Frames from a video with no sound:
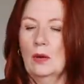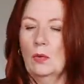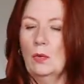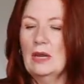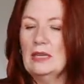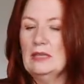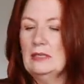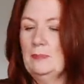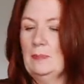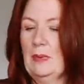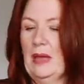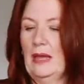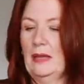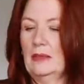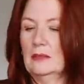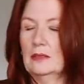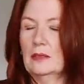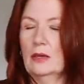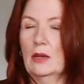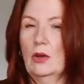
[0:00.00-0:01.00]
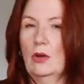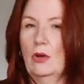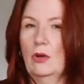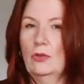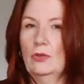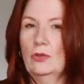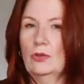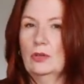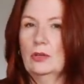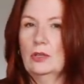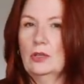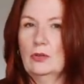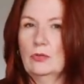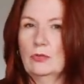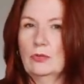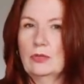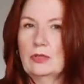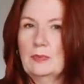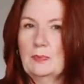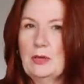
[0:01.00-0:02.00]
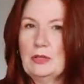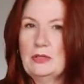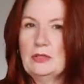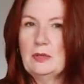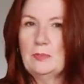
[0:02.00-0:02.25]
waistband on, you're supposed